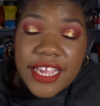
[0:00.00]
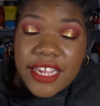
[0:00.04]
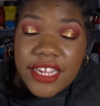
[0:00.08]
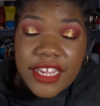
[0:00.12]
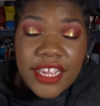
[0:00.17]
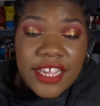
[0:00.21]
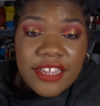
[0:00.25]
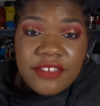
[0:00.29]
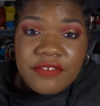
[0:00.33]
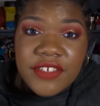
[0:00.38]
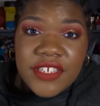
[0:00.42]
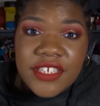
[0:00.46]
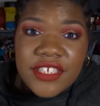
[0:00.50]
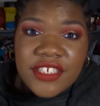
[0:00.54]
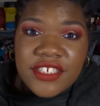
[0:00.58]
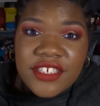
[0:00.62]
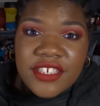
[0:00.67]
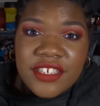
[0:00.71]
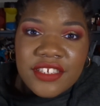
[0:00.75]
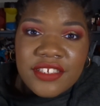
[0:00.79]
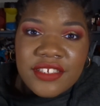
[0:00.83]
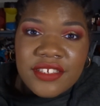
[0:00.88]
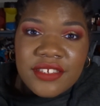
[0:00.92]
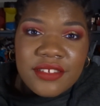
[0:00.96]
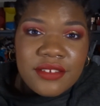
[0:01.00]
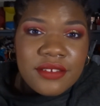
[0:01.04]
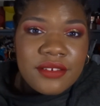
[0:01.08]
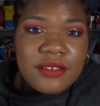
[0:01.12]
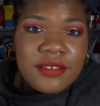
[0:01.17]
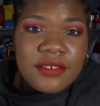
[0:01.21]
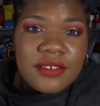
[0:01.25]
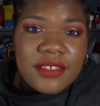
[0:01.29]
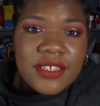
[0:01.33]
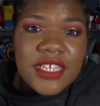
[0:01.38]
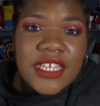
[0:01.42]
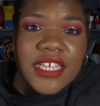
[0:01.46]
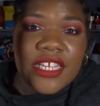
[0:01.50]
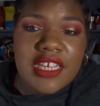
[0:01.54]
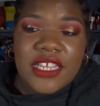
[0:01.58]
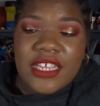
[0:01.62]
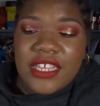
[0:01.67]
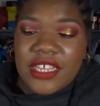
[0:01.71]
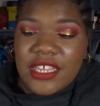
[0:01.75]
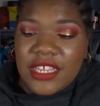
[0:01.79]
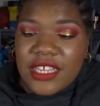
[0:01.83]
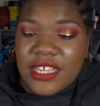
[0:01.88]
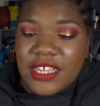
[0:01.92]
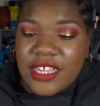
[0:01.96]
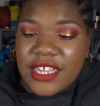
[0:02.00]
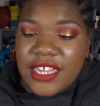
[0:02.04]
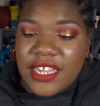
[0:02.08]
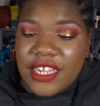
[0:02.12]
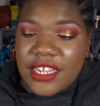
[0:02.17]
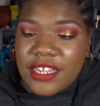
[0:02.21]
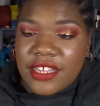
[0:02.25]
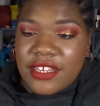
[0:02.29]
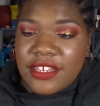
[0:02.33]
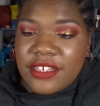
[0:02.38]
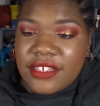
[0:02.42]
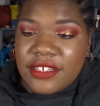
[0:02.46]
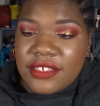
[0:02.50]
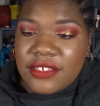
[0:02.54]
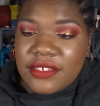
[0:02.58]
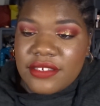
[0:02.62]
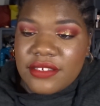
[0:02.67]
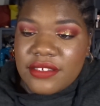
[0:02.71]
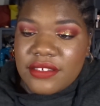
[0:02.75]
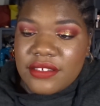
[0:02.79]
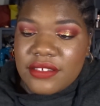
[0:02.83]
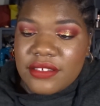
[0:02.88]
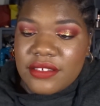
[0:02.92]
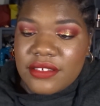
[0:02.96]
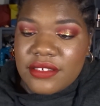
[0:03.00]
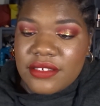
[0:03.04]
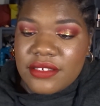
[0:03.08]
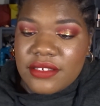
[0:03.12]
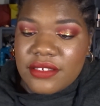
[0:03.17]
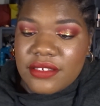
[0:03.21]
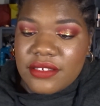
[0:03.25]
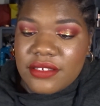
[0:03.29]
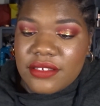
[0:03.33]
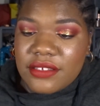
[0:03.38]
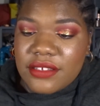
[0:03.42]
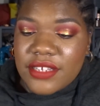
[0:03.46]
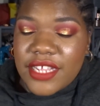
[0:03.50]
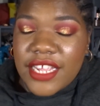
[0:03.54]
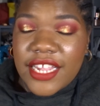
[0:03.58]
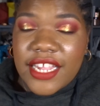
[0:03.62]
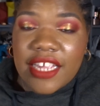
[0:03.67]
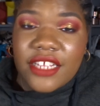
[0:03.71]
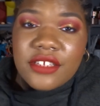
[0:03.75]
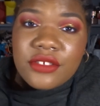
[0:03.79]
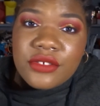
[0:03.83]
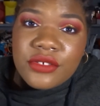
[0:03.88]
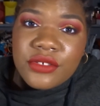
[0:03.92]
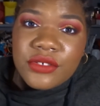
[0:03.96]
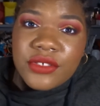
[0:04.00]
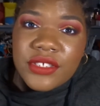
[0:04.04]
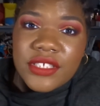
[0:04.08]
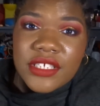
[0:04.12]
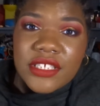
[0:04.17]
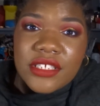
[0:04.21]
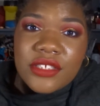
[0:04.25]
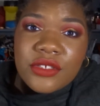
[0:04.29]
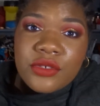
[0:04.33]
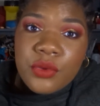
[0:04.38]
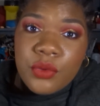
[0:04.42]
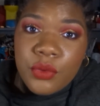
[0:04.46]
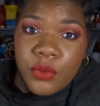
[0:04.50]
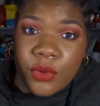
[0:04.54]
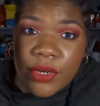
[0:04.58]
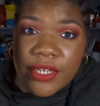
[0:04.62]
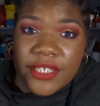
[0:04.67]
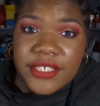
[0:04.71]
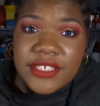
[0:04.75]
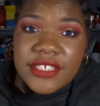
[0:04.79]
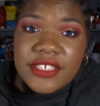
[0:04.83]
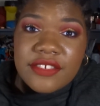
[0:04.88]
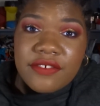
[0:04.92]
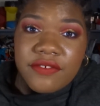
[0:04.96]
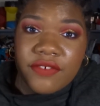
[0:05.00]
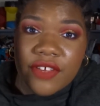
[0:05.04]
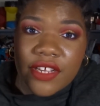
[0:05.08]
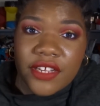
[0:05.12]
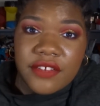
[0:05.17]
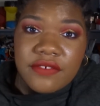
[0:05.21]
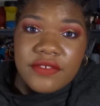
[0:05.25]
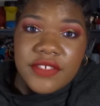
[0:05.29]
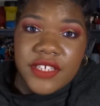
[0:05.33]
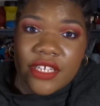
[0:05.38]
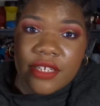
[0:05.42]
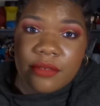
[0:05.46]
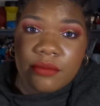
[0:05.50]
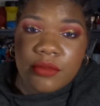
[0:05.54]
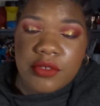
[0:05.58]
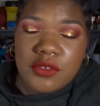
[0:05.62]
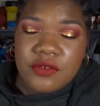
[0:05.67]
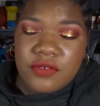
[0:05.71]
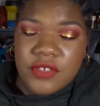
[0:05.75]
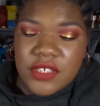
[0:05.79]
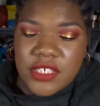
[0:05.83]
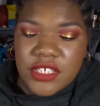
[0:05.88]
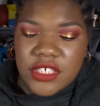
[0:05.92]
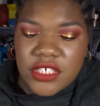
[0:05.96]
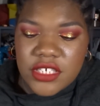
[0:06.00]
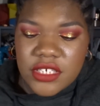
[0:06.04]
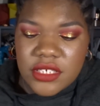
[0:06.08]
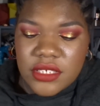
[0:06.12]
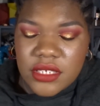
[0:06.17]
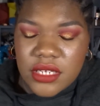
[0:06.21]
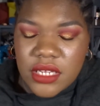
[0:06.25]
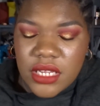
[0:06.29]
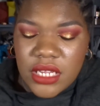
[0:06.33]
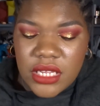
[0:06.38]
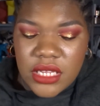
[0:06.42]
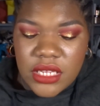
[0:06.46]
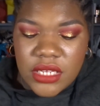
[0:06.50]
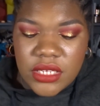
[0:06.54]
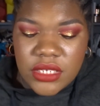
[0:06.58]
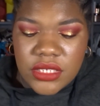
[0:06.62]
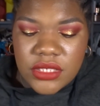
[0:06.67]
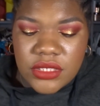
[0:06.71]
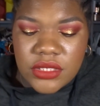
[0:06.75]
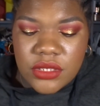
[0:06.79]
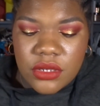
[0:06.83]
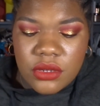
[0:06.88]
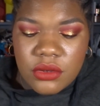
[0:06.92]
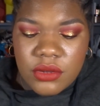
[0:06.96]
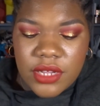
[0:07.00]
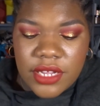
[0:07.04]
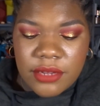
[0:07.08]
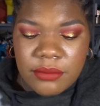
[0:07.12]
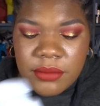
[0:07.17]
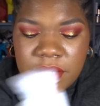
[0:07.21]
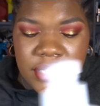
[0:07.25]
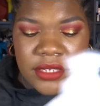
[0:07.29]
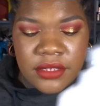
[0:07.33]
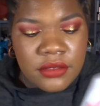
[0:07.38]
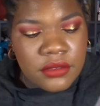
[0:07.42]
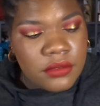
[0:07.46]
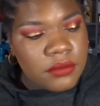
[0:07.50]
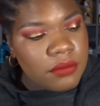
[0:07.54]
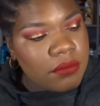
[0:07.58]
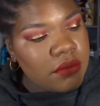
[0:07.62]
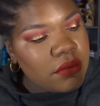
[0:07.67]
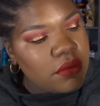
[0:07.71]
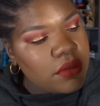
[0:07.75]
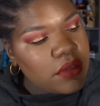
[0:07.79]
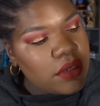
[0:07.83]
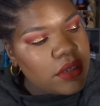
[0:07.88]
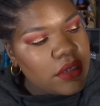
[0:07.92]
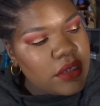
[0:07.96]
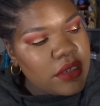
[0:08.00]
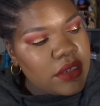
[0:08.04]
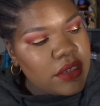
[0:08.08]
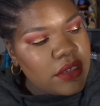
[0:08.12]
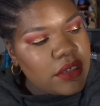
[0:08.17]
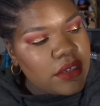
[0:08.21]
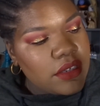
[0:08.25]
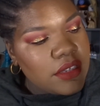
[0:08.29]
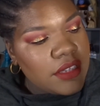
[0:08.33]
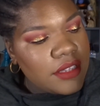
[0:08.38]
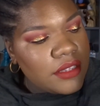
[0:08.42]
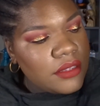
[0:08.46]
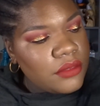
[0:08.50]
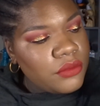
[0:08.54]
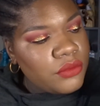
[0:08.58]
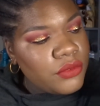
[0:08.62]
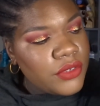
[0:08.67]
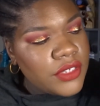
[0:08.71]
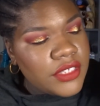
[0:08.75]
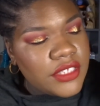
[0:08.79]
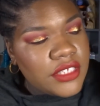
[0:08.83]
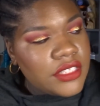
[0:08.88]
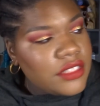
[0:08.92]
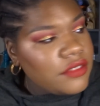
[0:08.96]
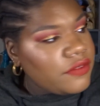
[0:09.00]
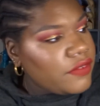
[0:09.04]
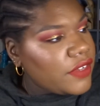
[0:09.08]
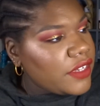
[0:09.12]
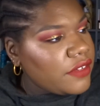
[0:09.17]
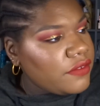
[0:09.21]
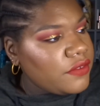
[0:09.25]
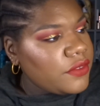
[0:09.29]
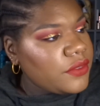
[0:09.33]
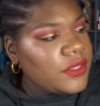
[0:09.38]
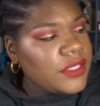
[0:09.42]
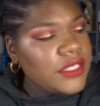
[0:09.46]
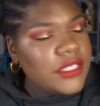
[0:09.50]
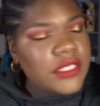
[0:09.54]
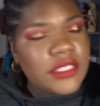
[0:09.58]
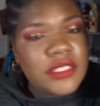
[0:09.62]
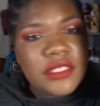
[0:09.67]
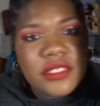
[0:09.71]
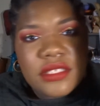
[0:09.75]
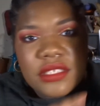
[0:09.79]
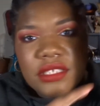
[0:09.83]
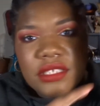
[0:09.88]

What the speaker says: I finished it, and I had to use it 25 times to finish it. So I mean, 25 uses